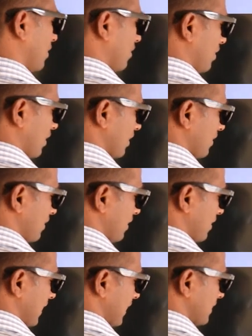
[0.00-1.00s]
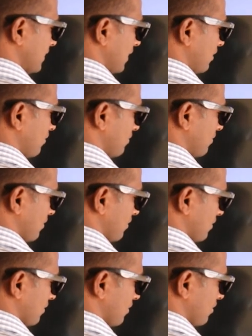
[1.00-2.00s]
dot, take 0,
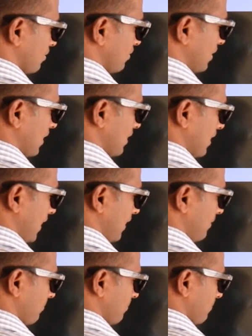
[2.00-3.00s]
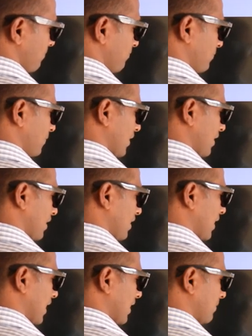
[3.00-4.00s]
so 30.
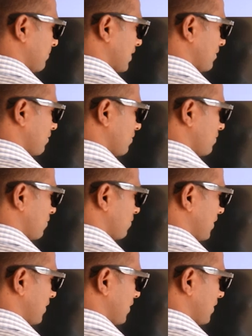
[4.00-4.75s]
A number close to